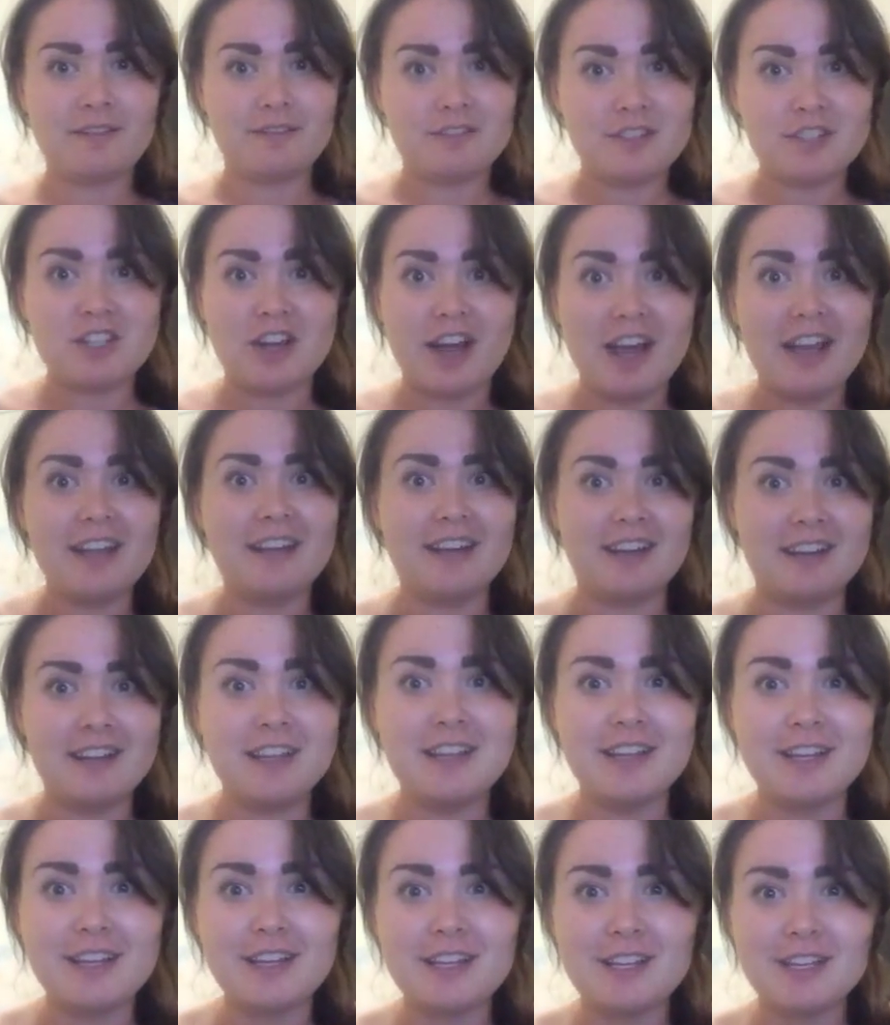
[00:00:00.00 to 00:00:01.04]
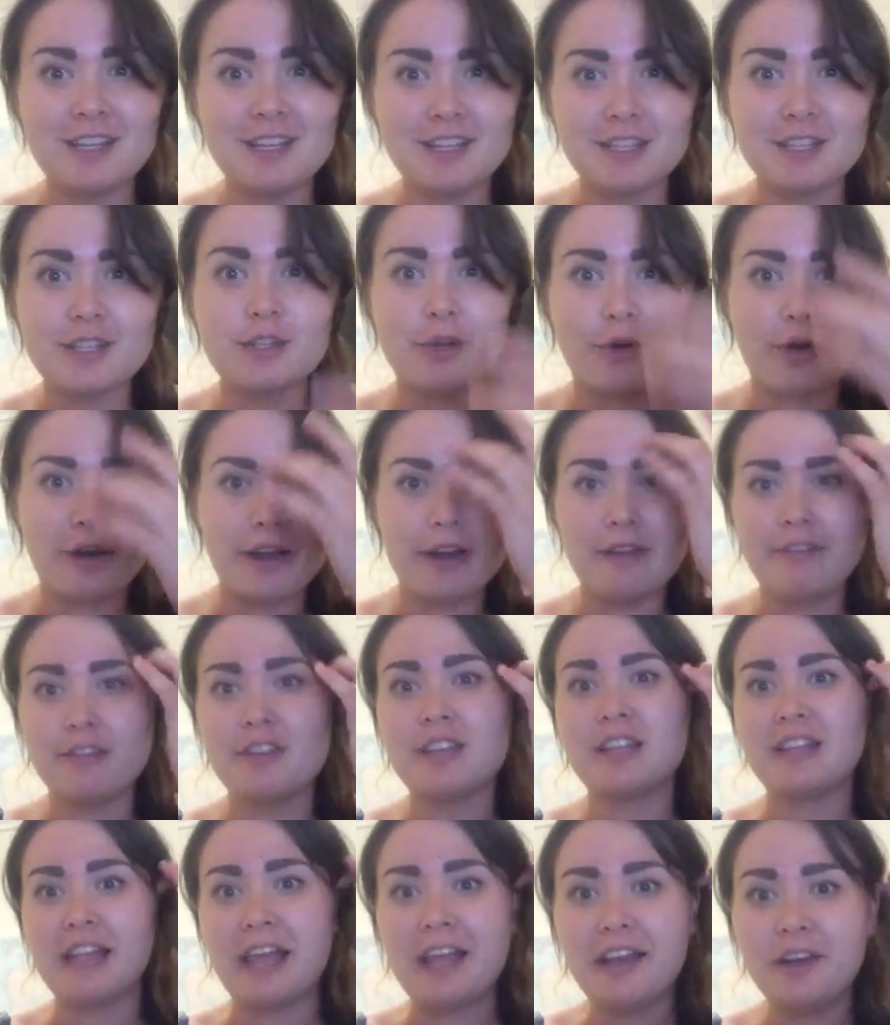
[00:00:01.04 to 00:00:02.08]
vagina sorry for
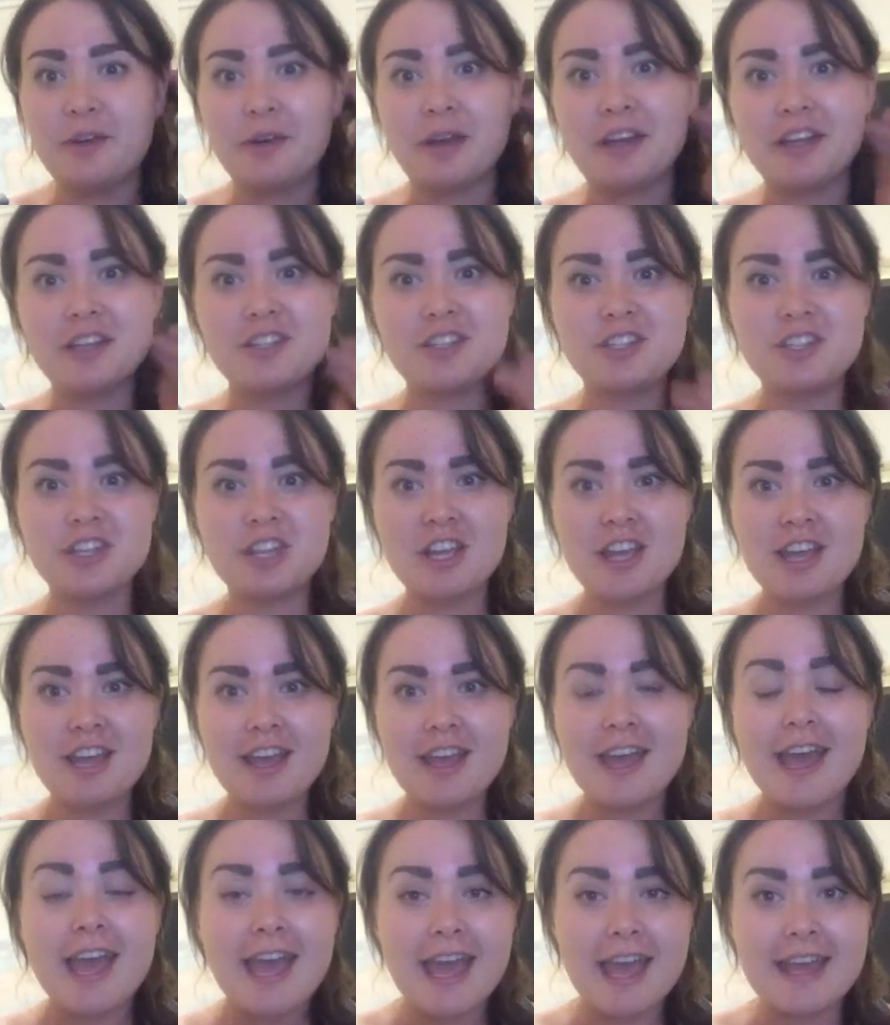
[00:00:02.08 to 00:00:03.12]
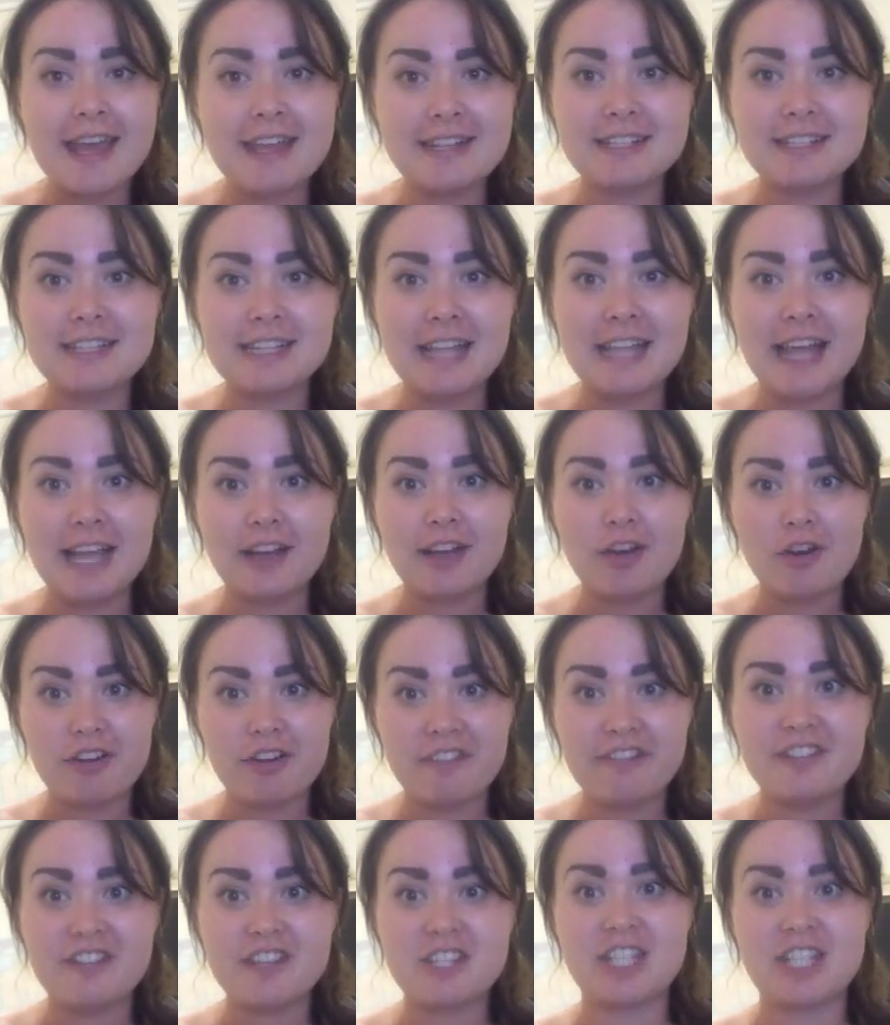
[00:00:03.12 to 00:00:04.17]
the language, and, like,
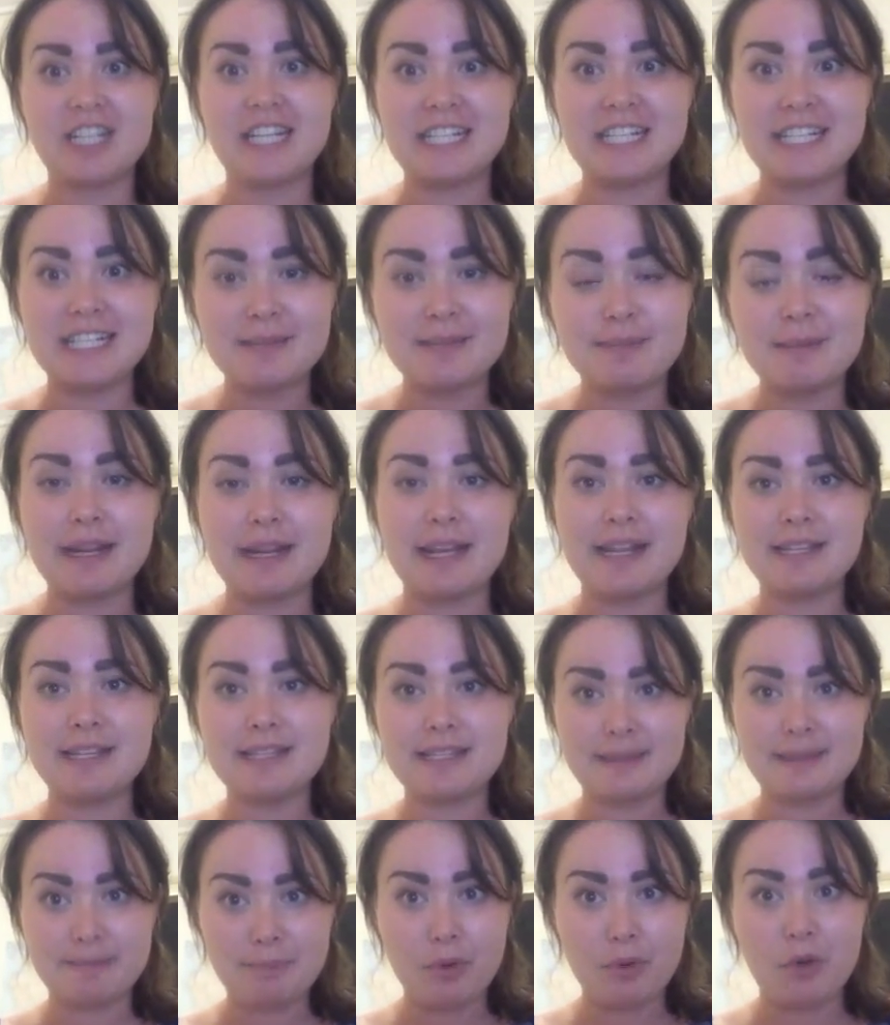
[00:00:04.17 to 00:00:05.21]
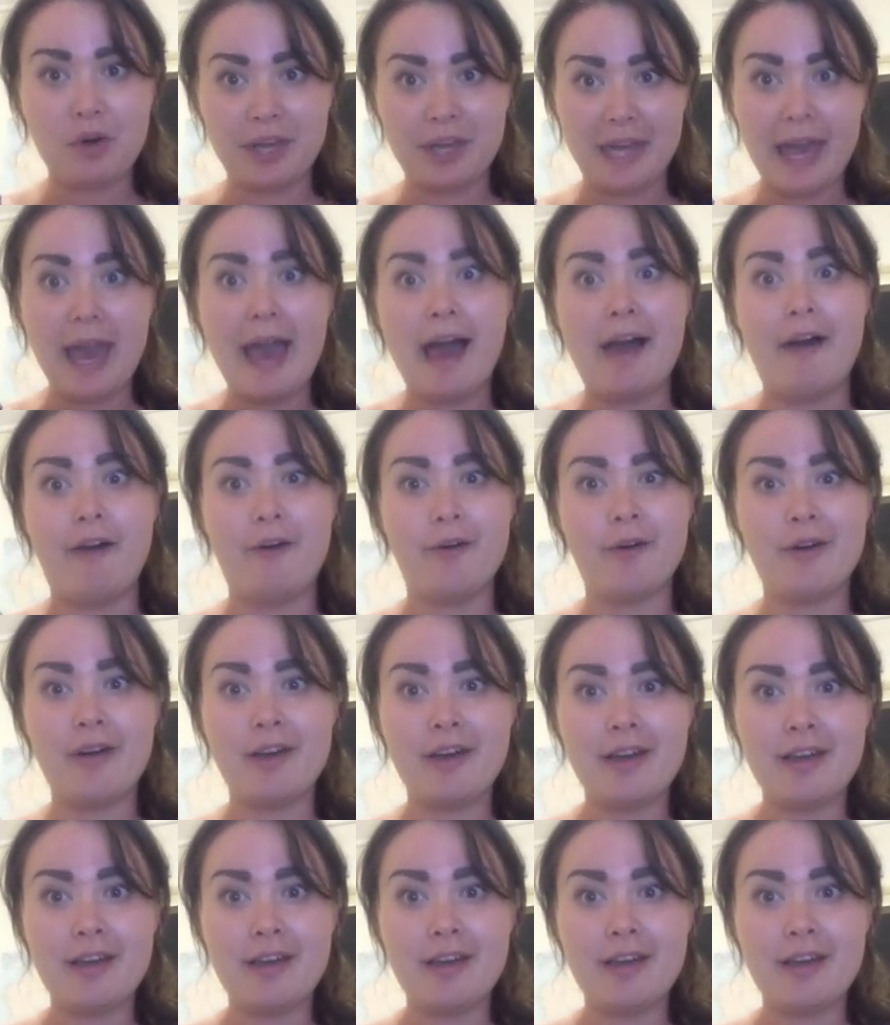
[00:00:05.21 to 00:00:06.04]
artificially inseminates the poor cow.